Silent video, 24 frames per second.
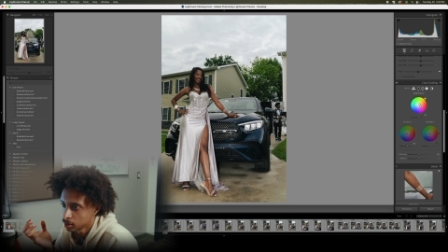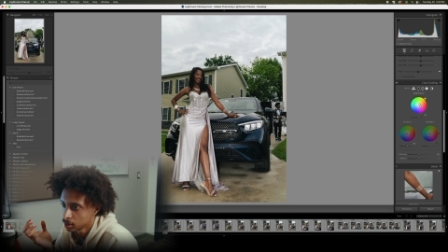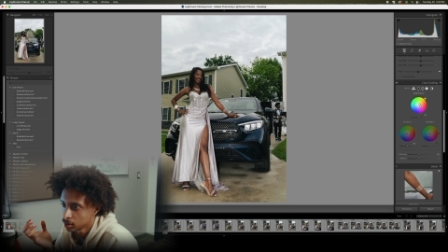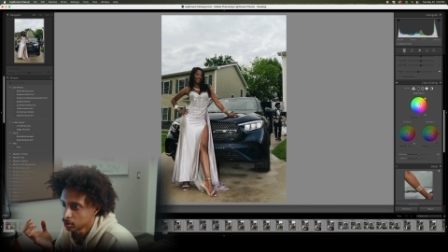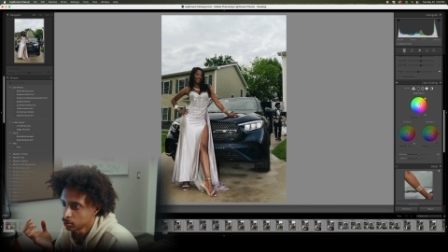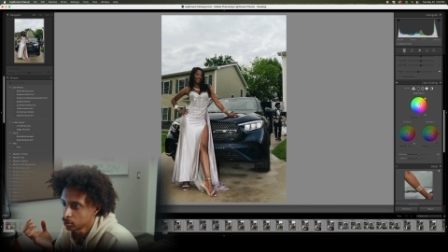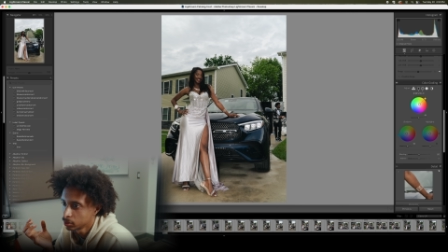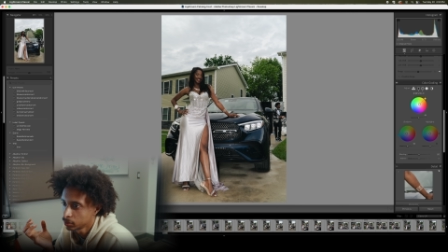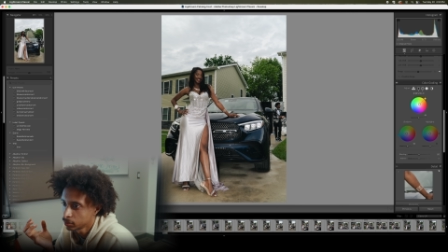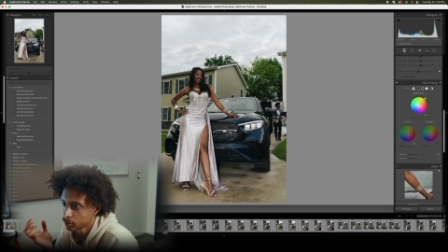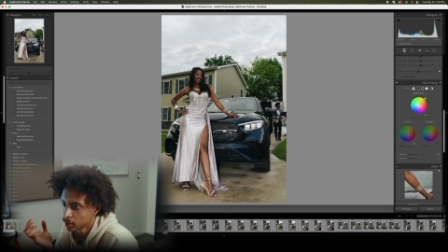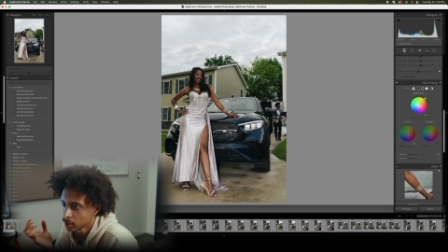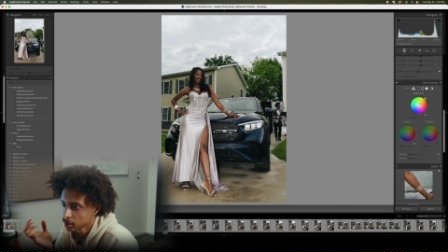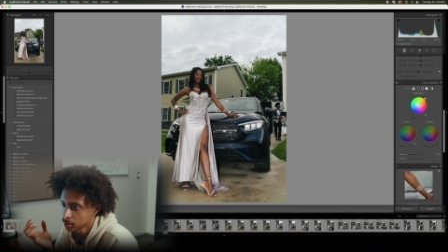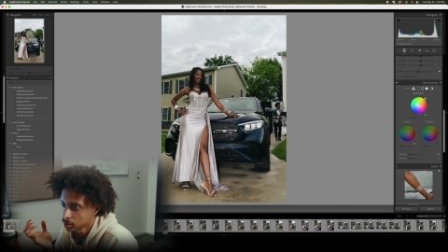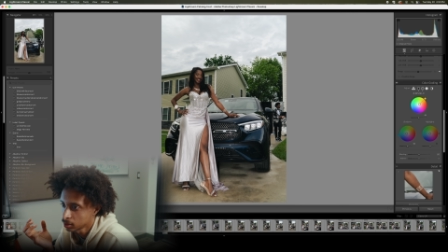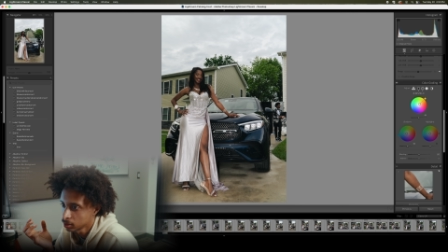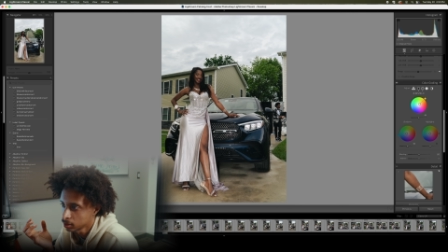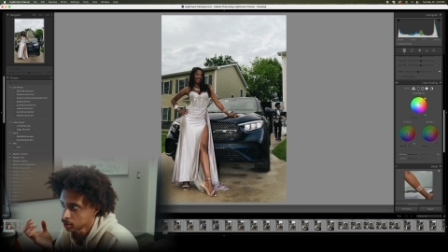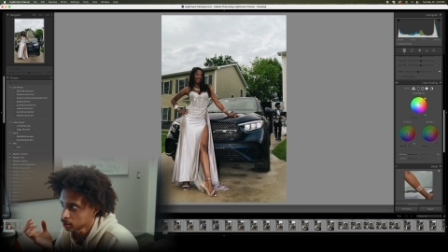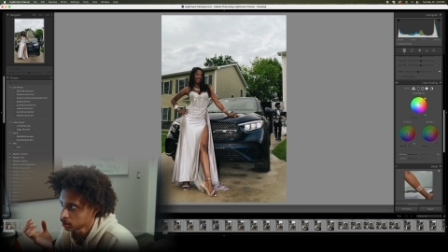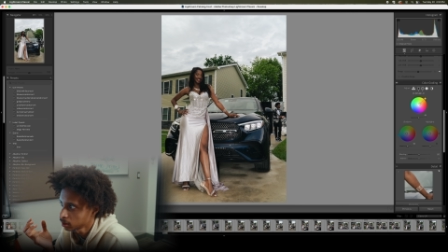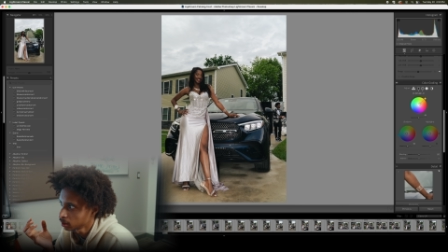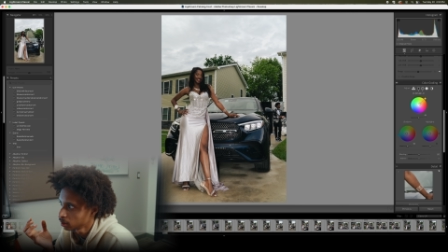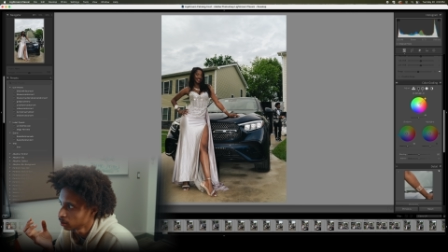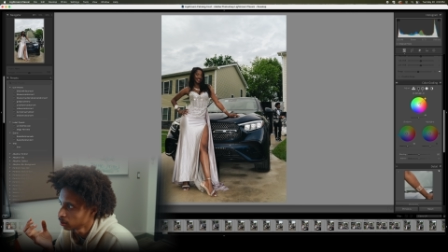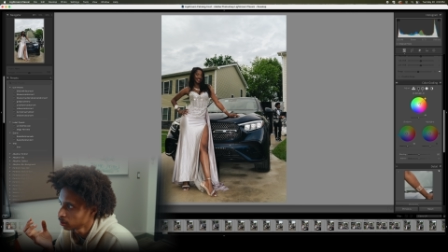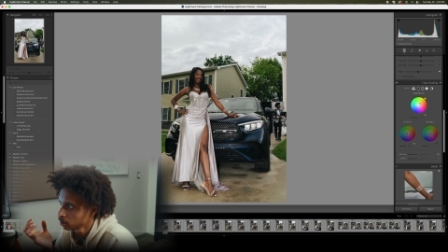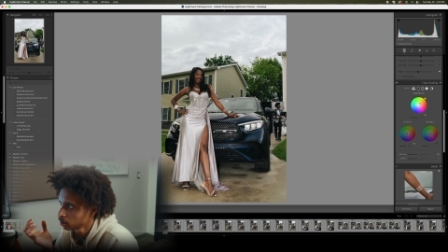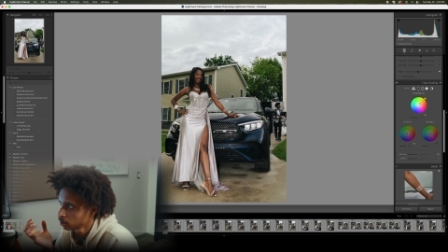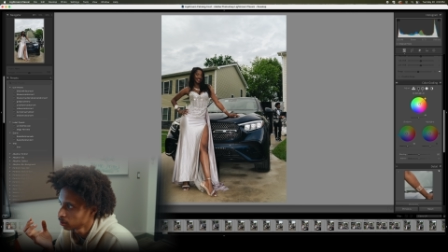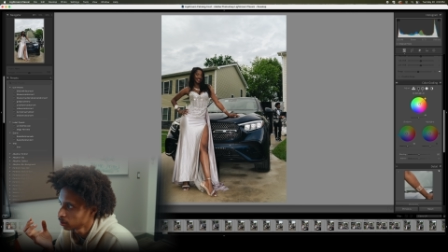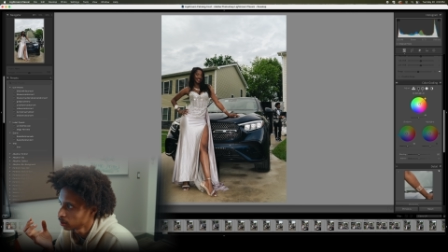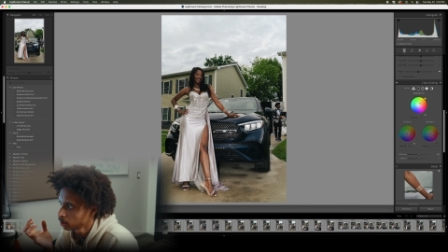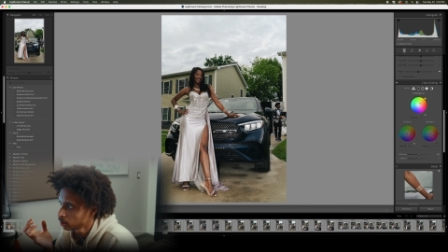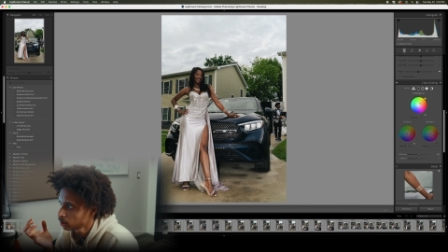It'll affect their skin
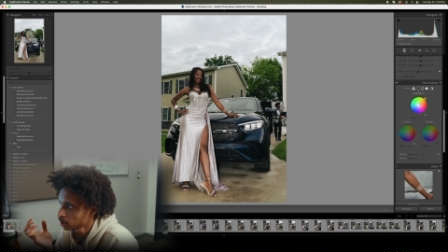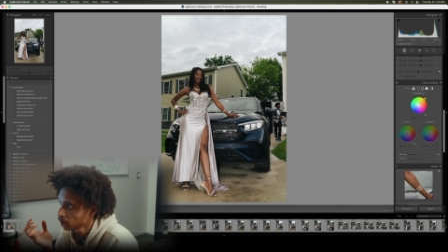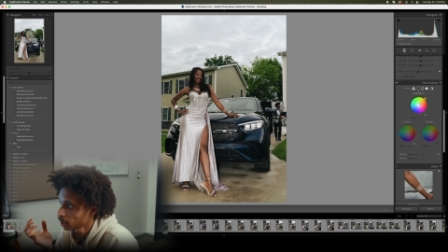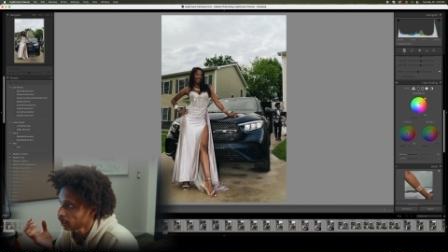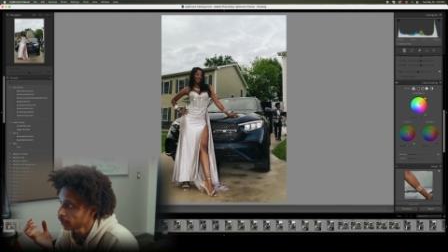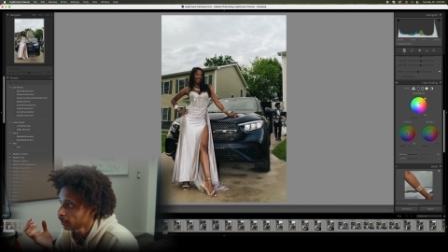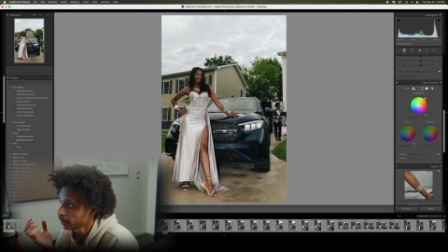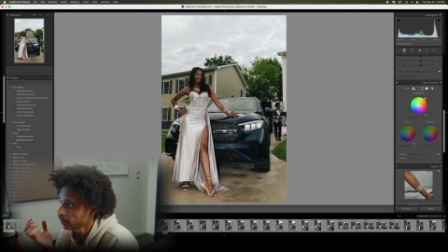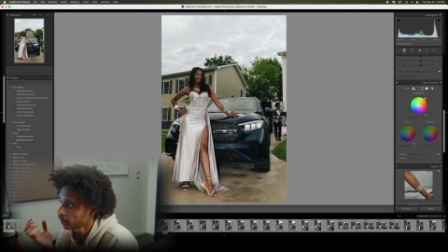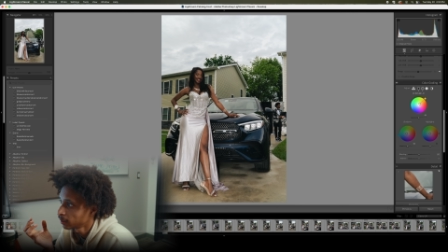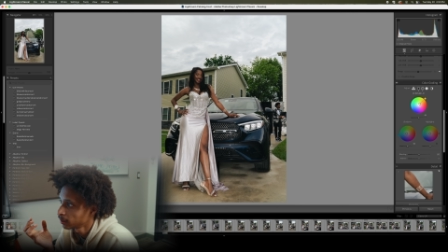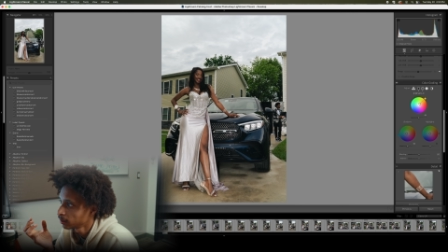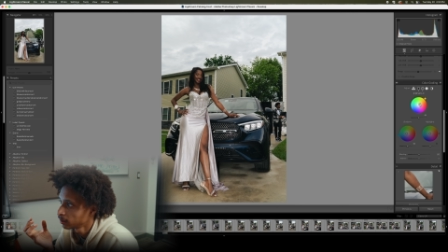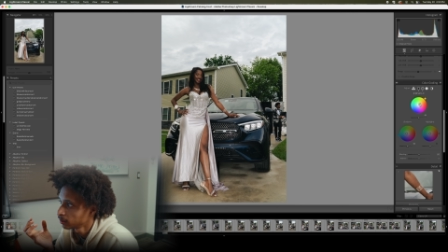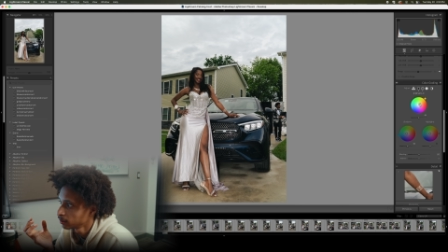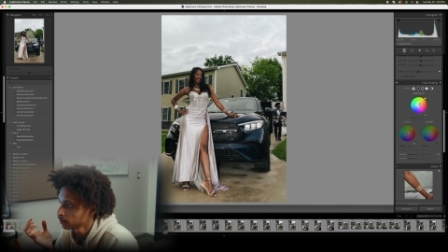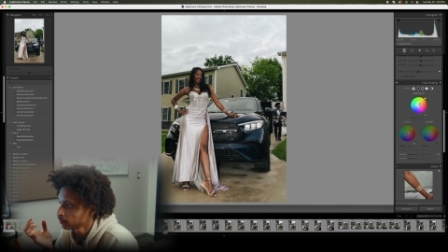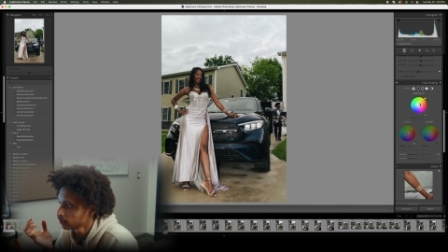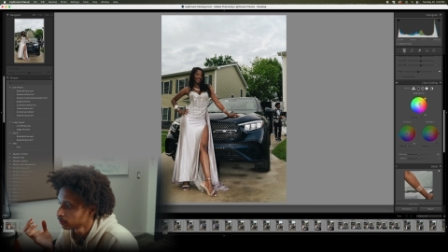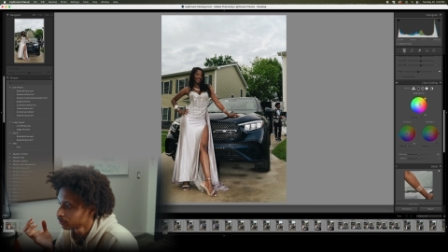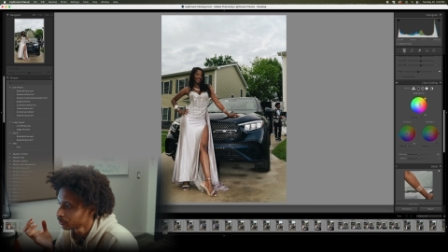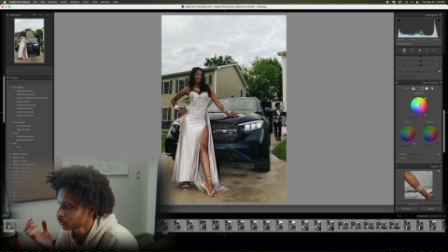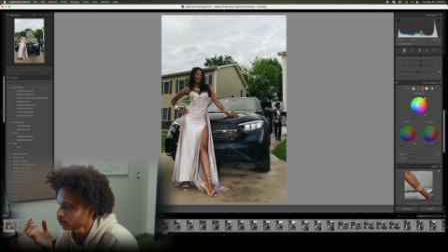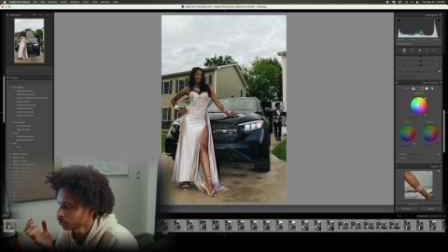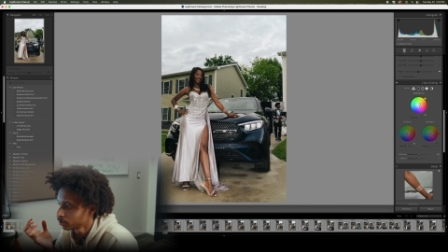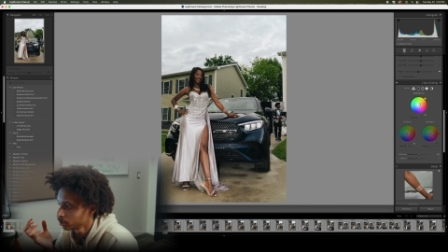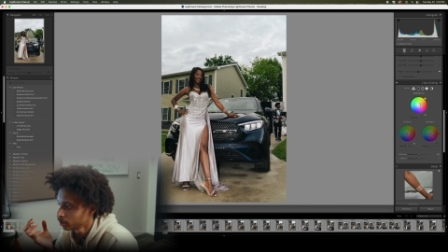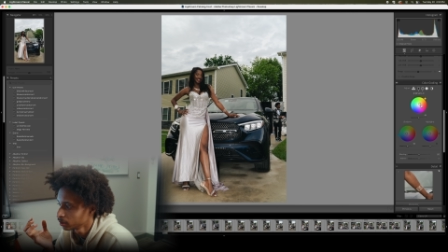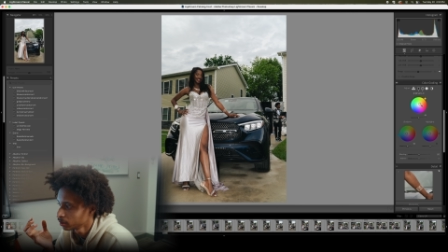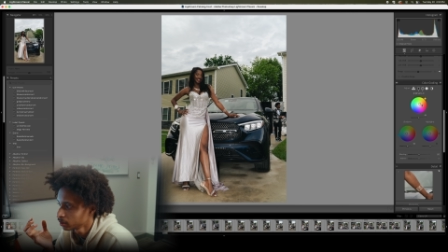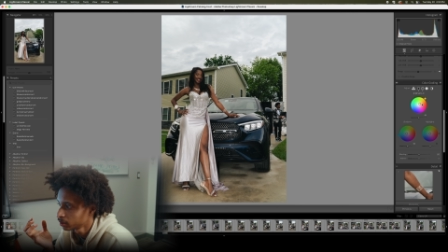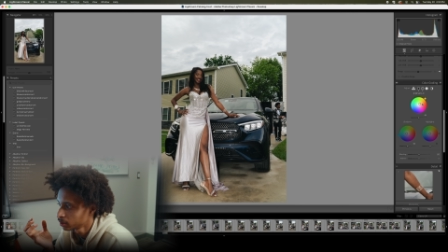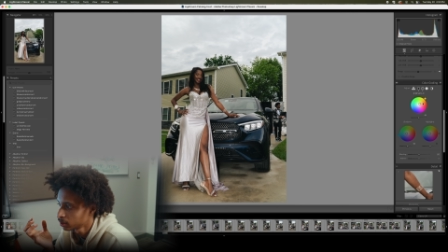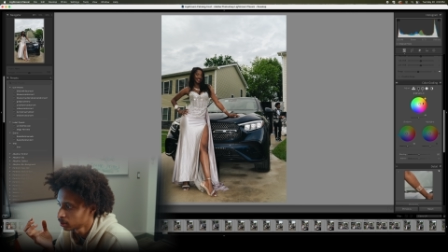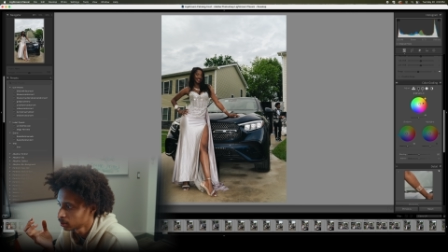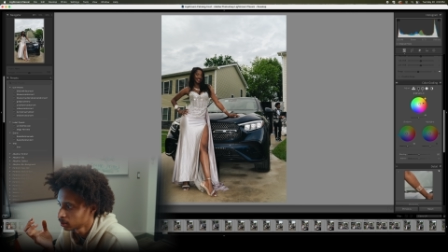tone a tad, of
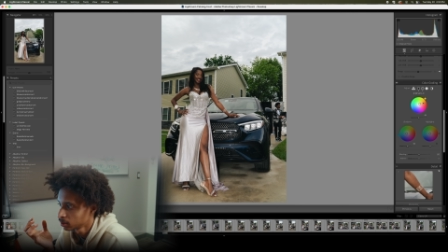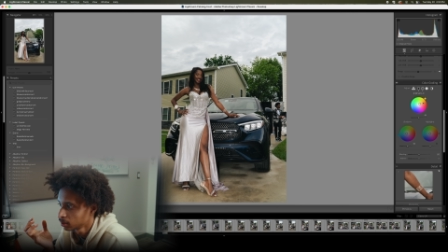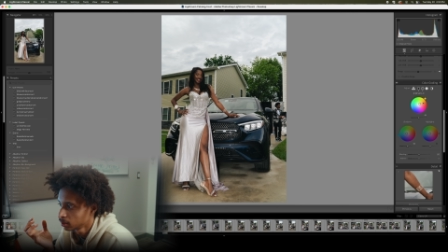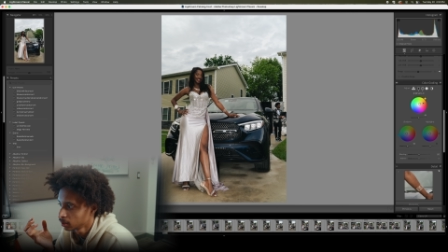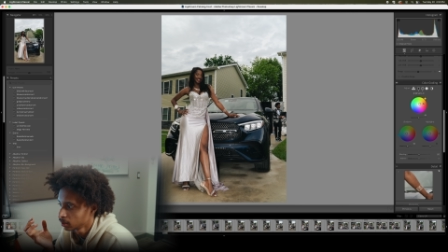course.